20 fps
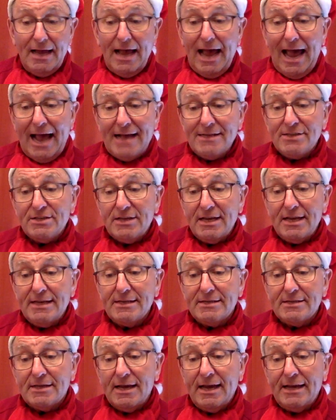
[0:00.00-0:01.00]
as
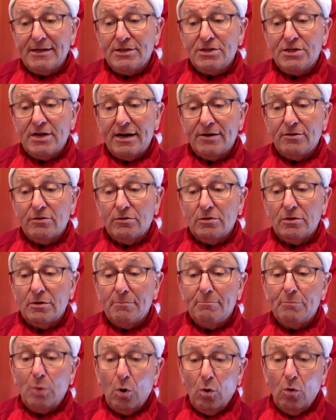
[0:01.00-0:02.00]
is a general
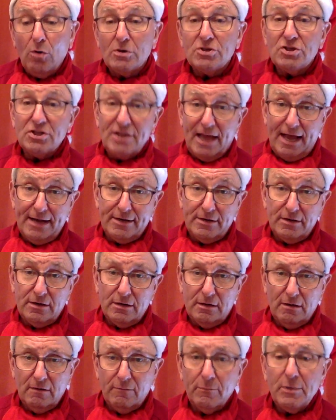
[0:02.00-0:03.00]
poor standard
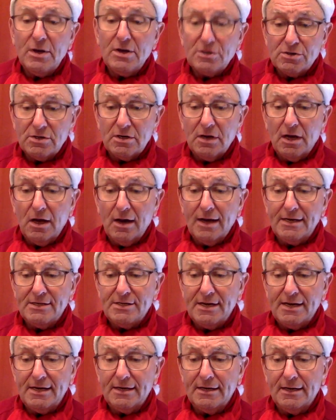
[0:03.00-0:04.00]
of personal
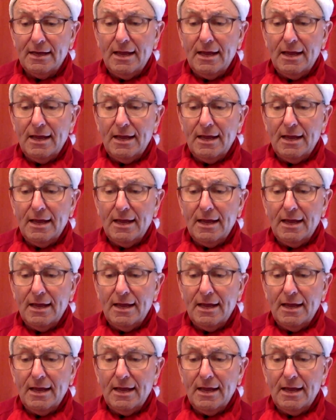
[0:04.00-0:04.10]
hygiene,